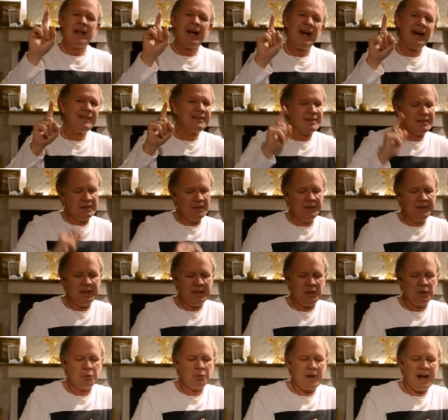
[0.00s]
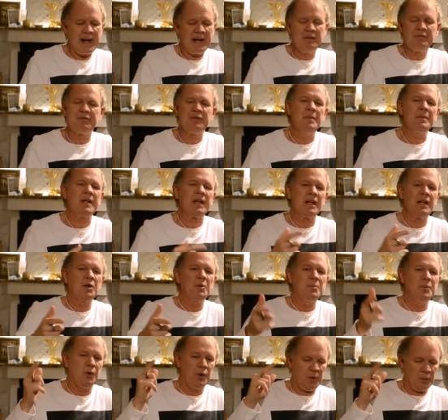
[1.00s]
I still need a ride from the
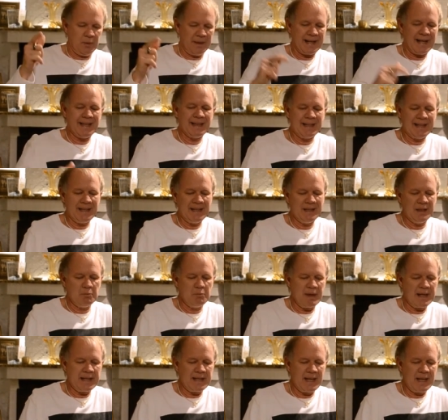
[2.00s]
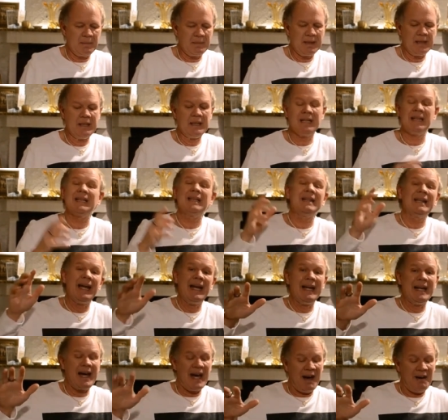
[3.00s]
airport when I land in Miami in
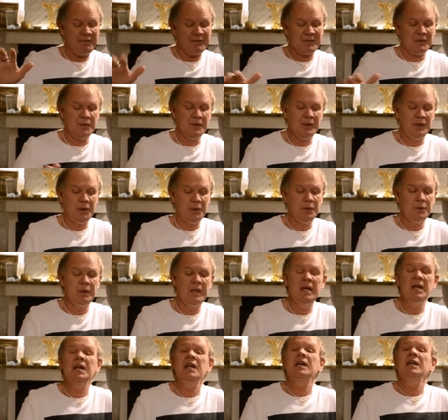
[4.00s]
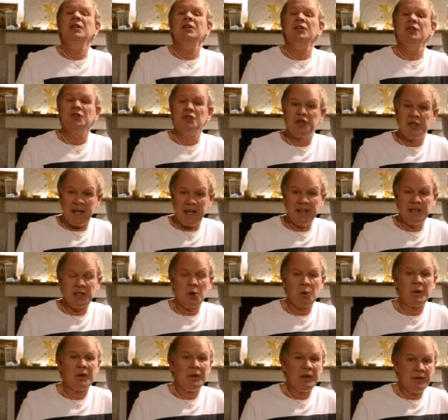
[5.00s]
late afternoon,
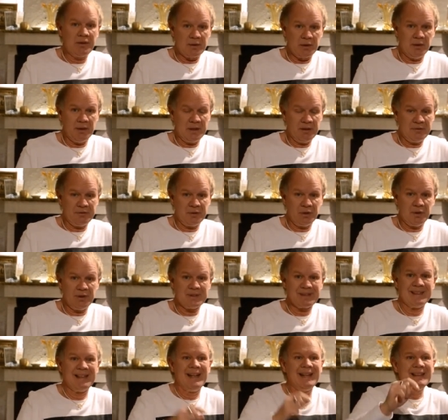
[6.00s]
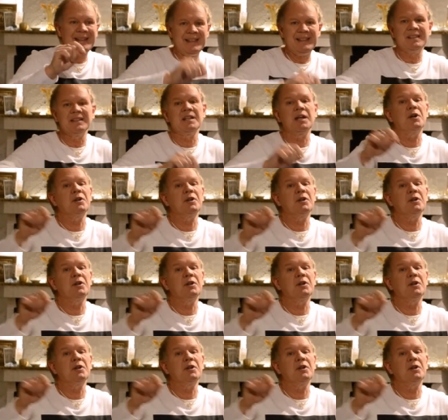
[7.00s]
January 31st, and I'll need to